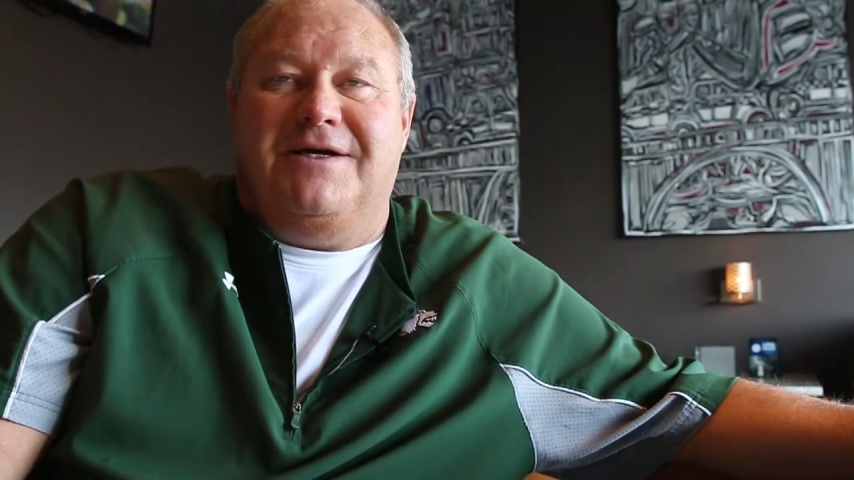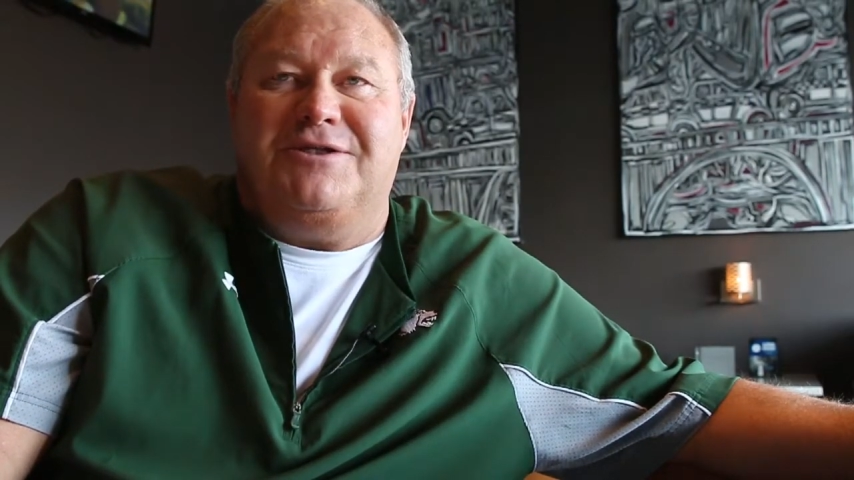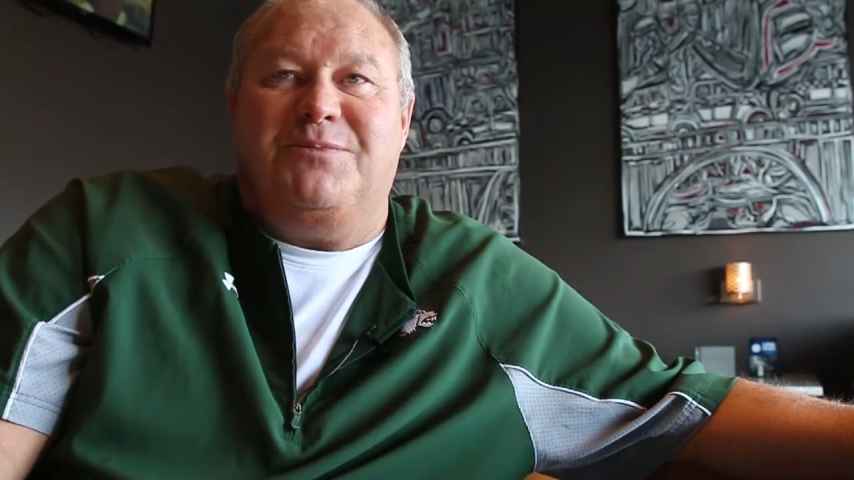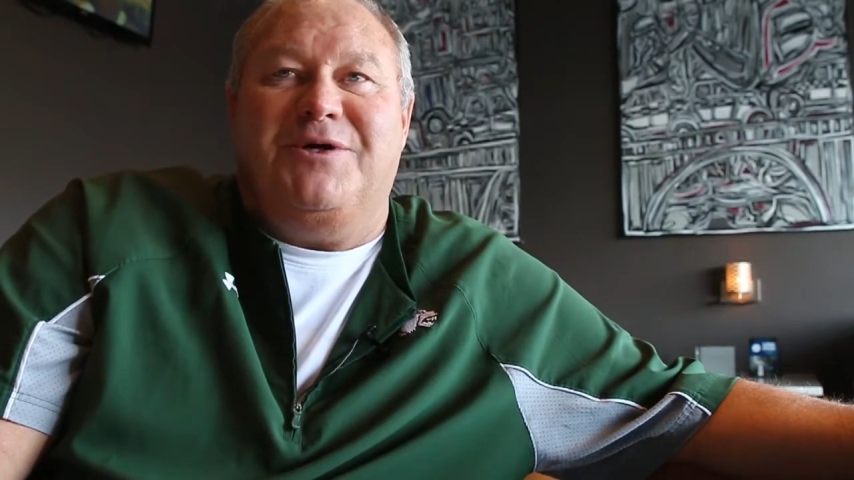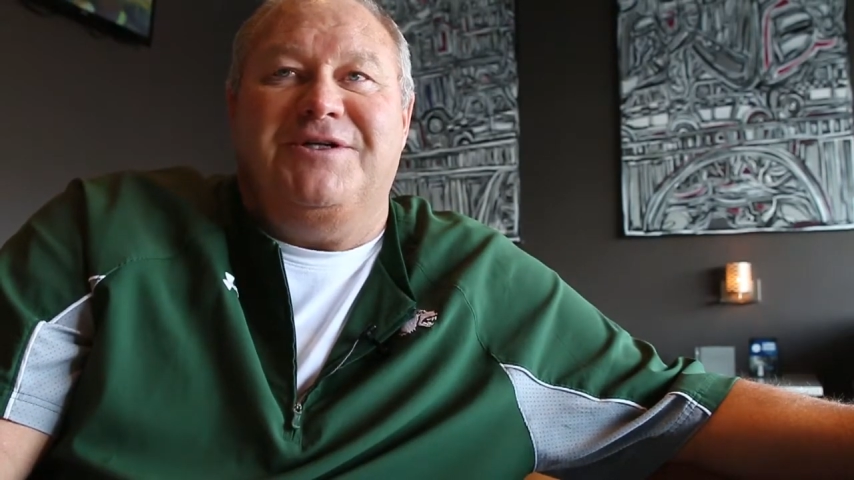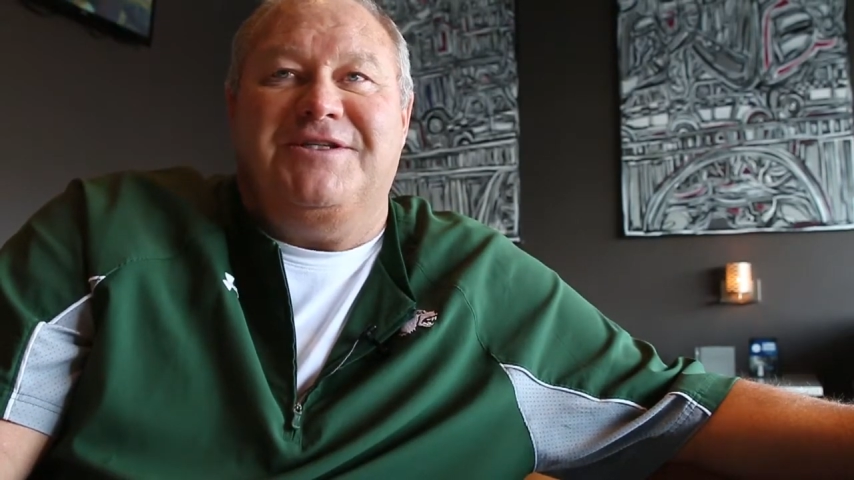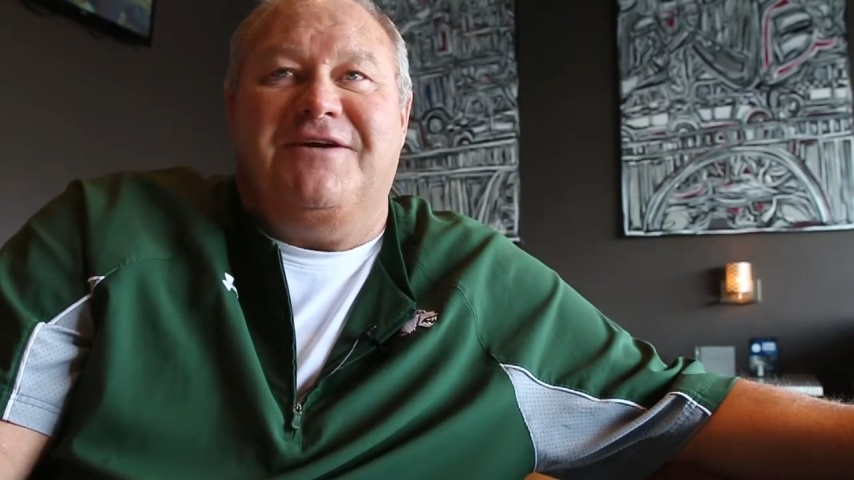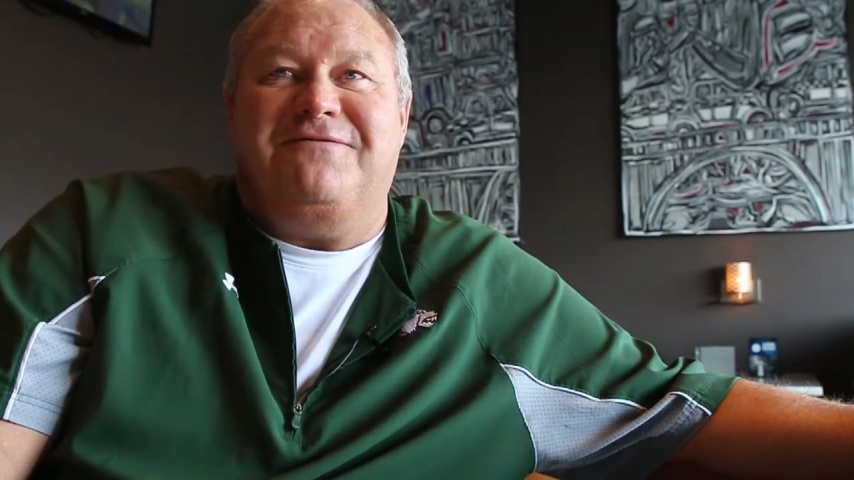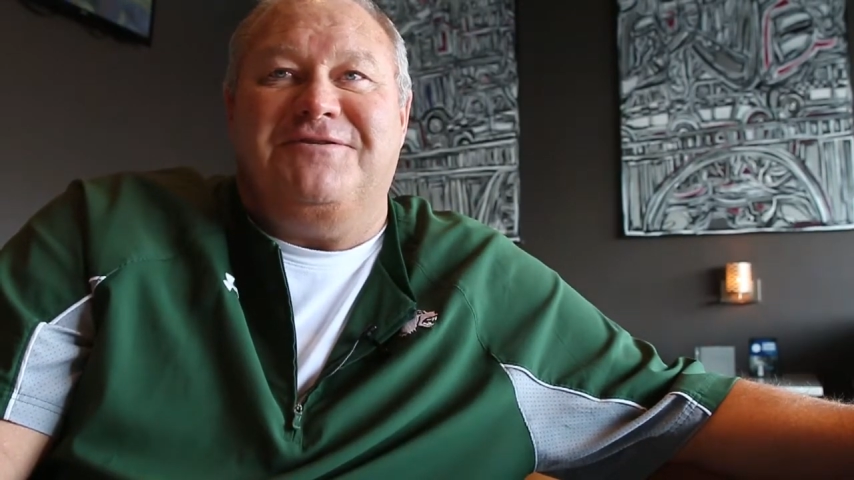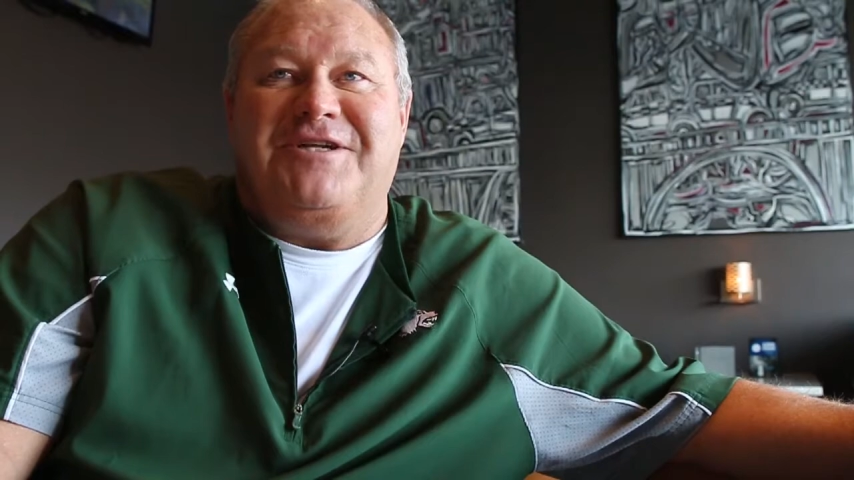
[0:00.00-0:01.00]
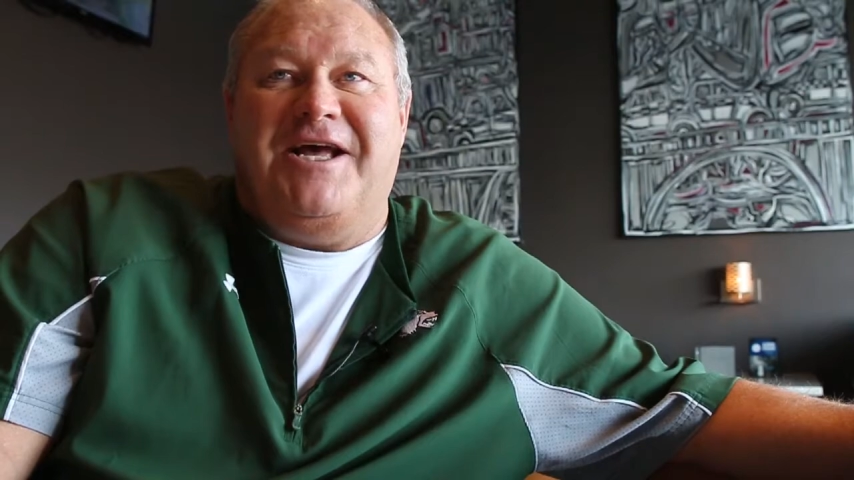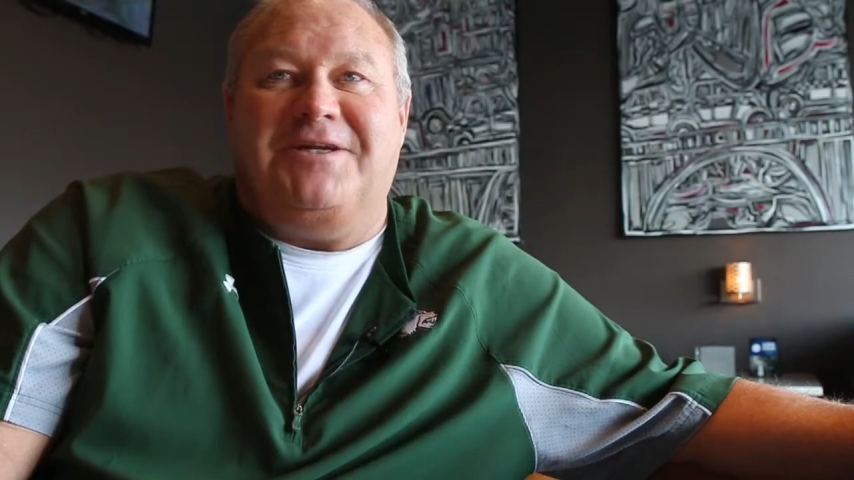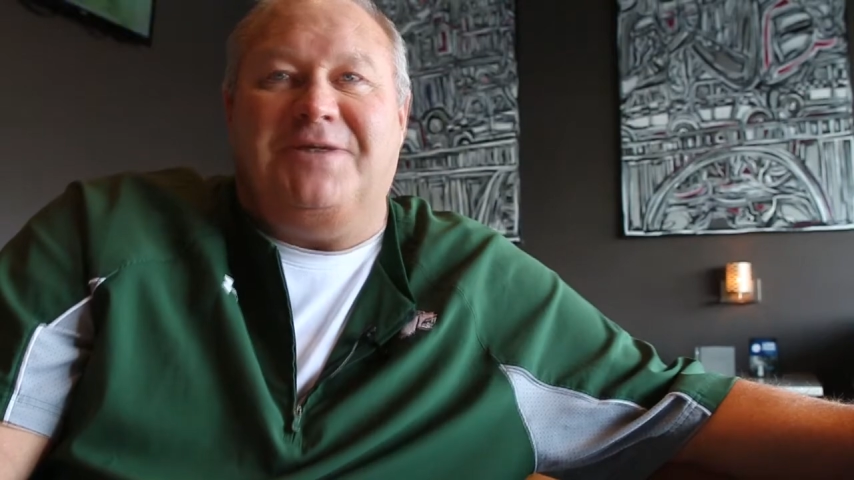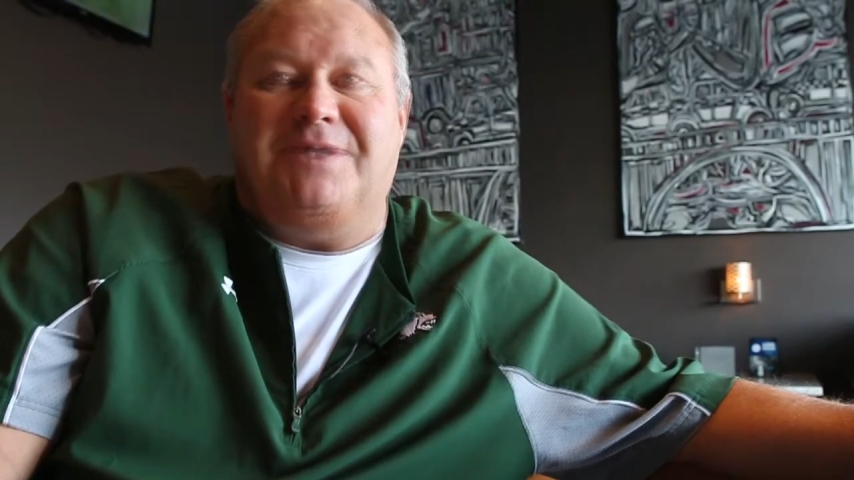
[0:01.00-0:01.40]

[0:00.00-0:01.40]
experience that firsthand.